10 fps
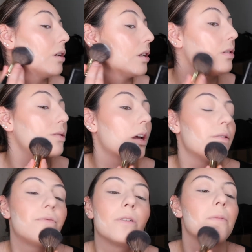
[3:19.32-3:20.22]
then I
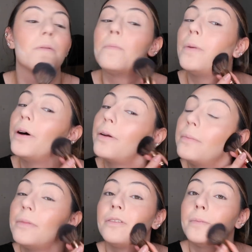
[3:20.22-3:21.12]
set from the
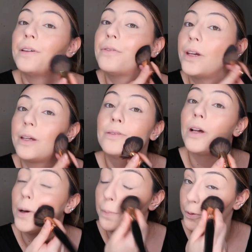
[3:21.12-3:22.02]
bottom of my face
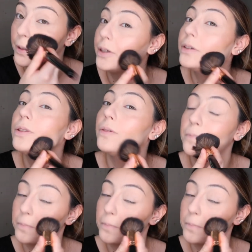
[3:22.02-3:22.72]
upwards